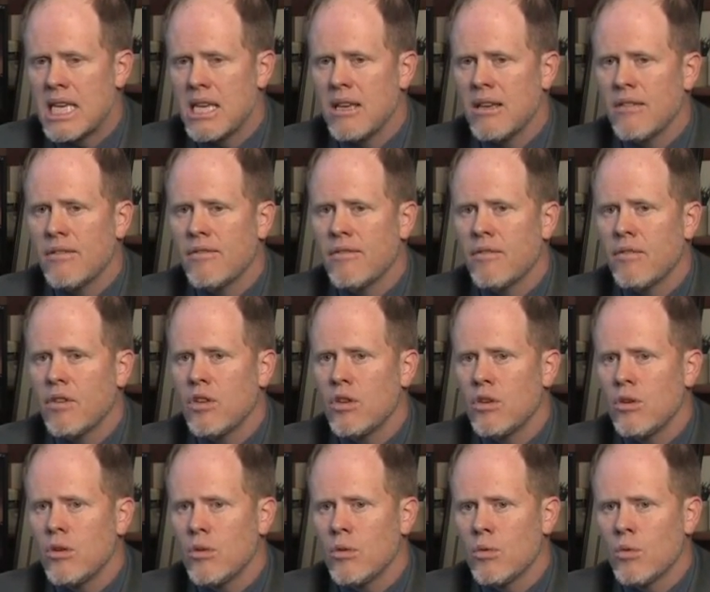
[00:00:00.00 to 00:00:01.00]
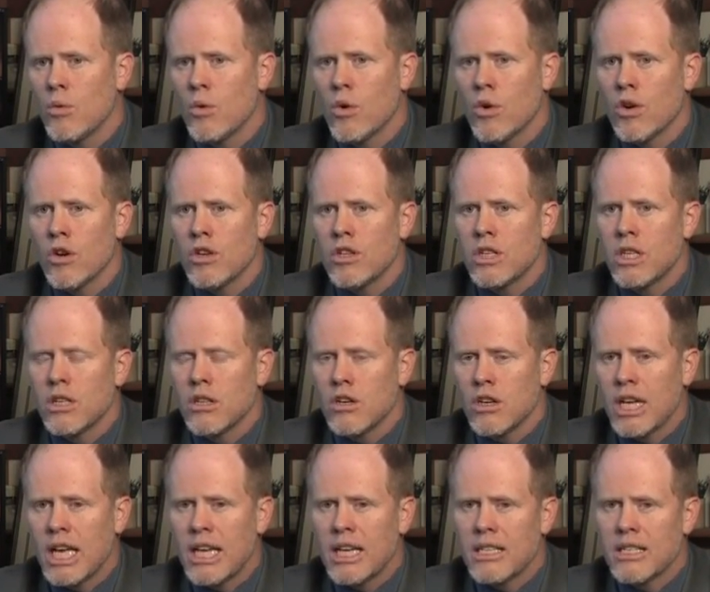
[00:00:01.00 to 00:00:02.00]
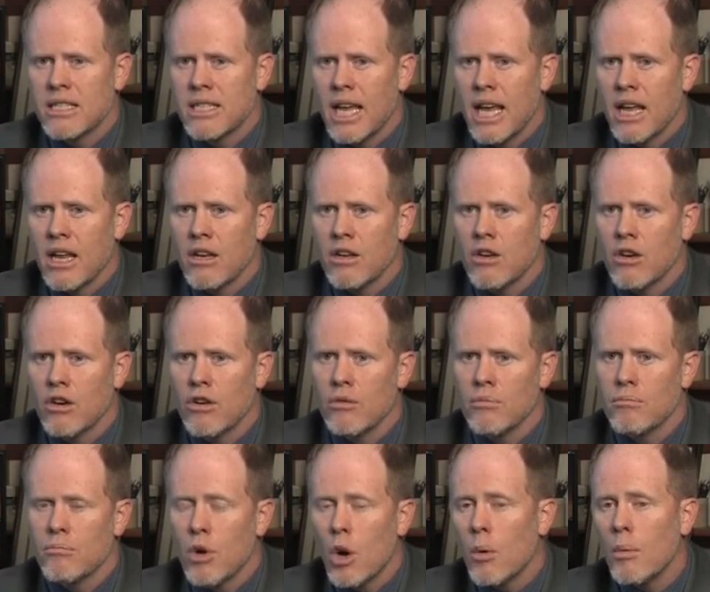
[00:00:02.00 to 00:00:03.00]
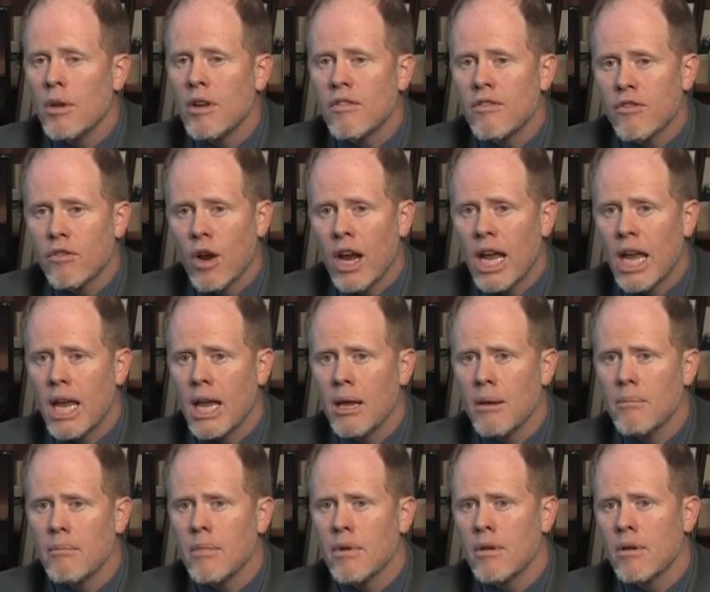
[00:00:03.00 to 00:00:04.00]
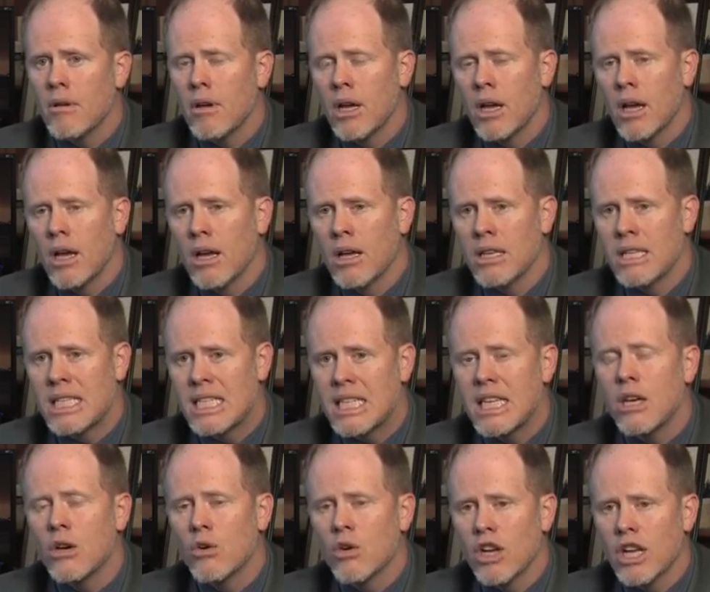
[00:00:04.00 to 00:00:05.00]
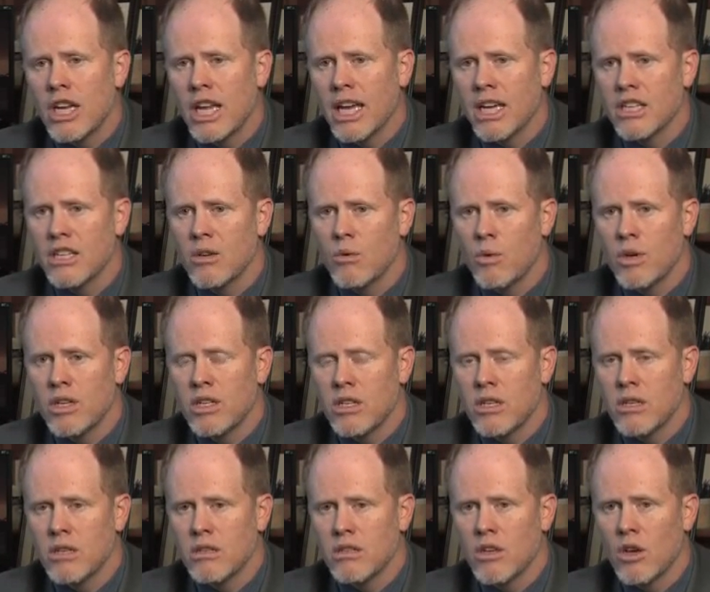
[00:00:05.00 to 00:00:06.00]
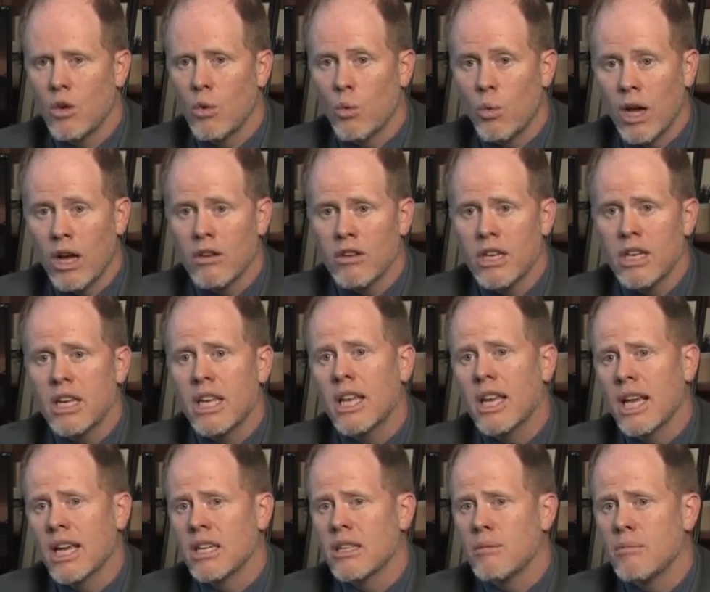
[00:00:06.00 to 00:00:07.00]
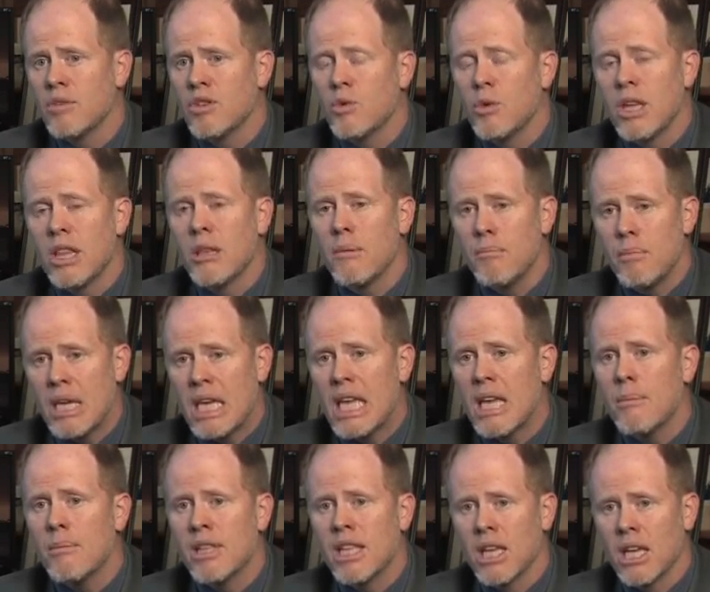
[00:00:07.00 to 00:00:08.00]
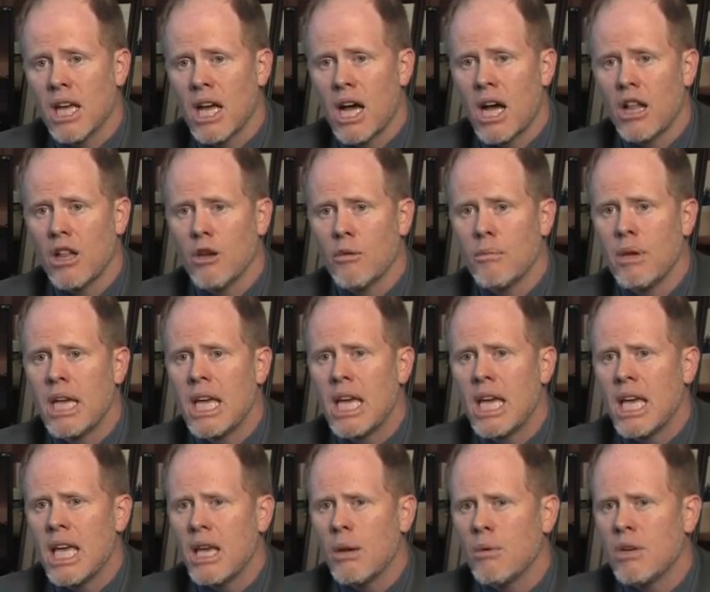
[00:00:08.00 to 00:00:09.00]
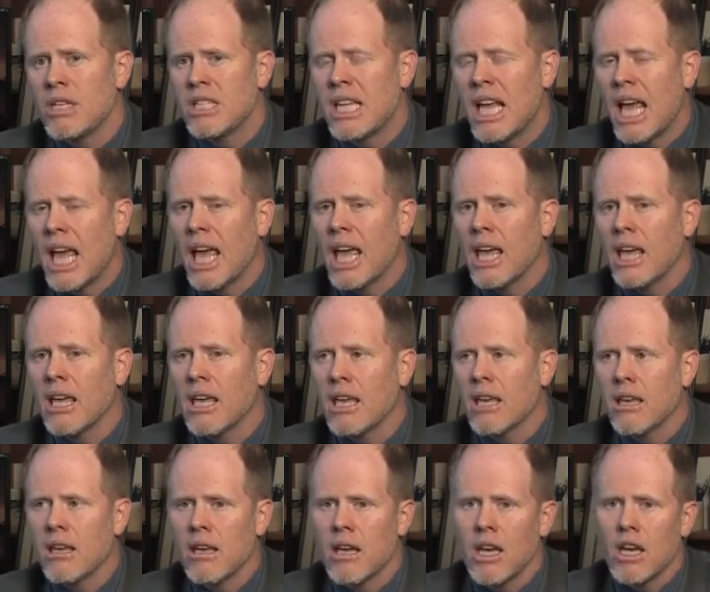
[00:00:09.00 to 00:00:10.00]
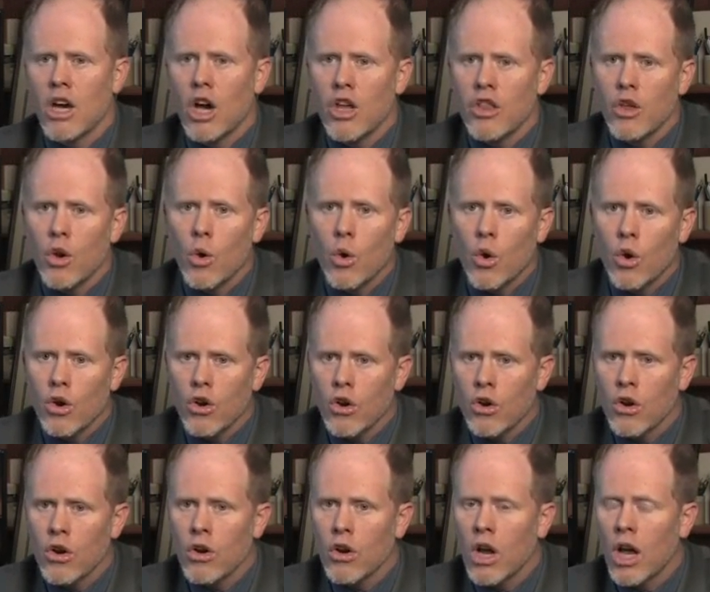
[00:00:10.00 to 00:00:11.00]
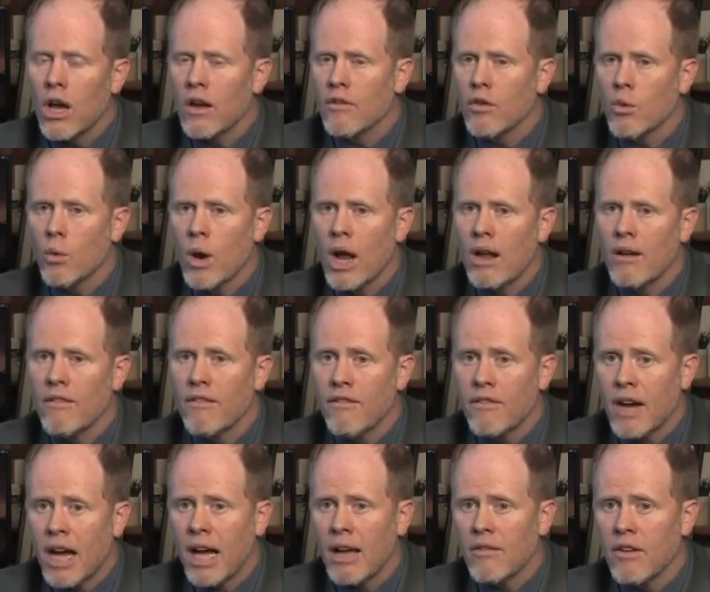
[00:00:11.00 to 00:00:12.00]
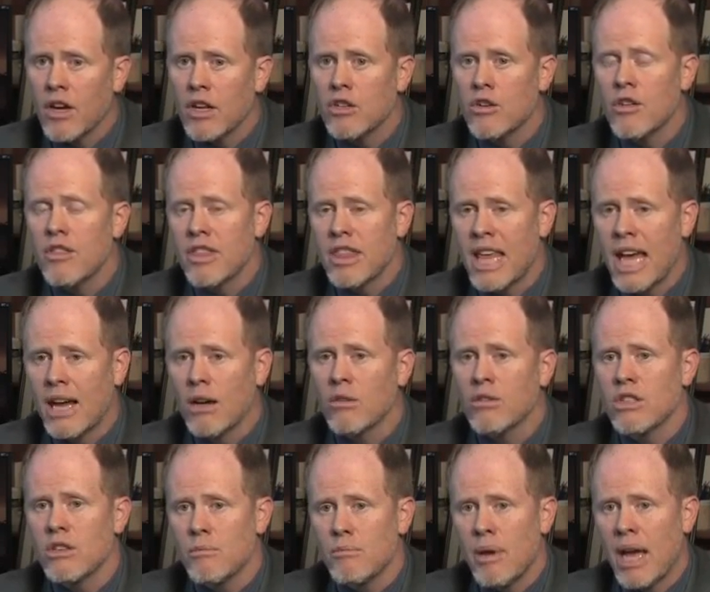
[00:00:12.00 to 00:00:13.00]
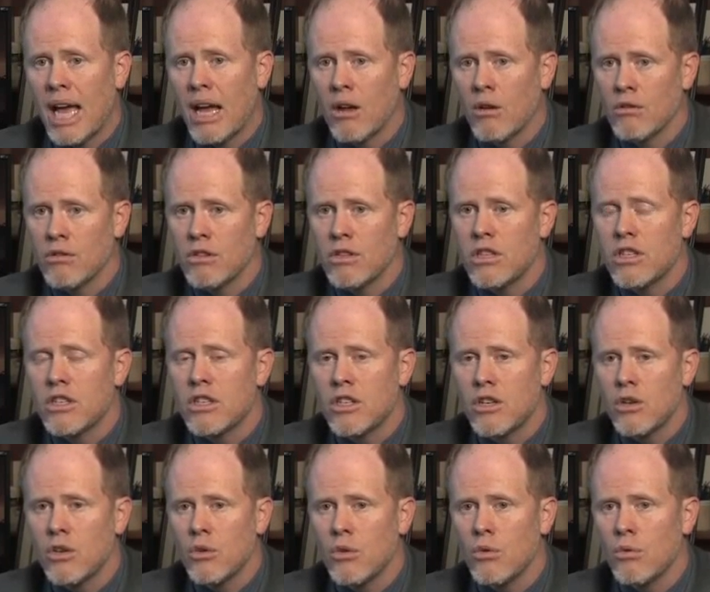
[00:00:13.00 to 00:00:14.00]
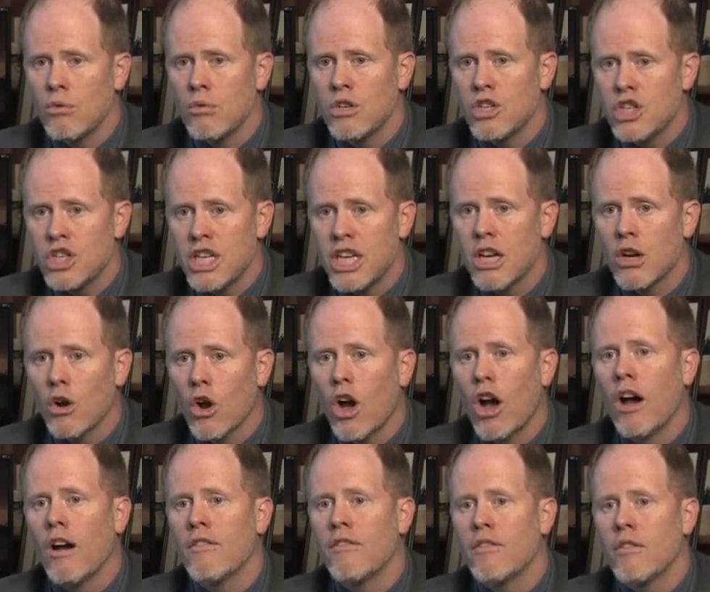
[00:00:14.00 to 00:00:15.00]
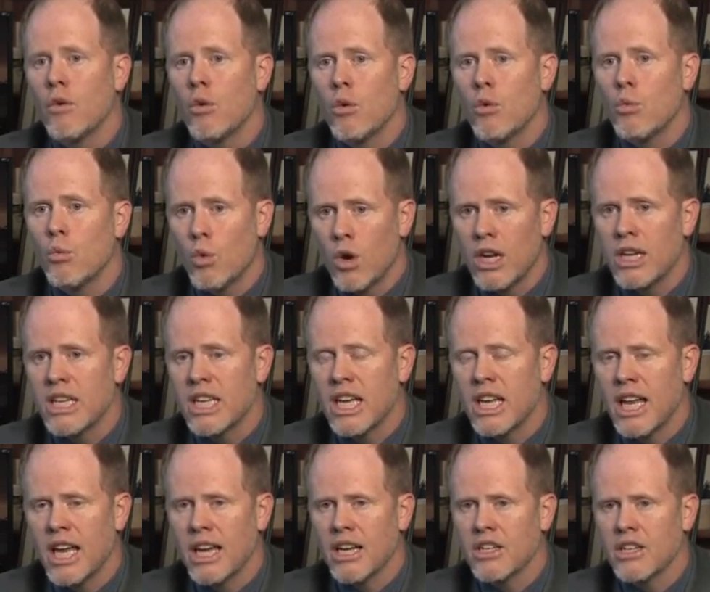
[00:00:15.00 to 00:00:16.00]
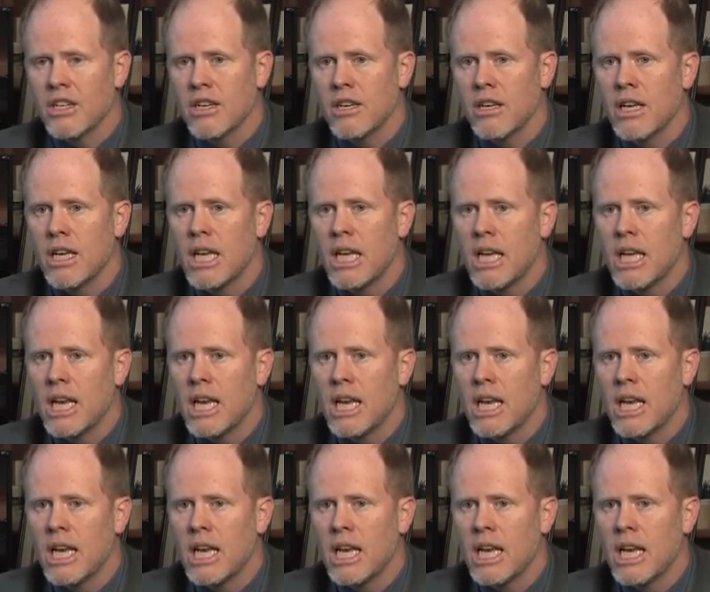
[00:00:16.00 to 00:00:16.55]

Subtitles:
If you were to look at a standard moment frame steel connection, which is a welded connection between the beam and the column, it would take on the order of around 500,000 pounds to shear off one connection.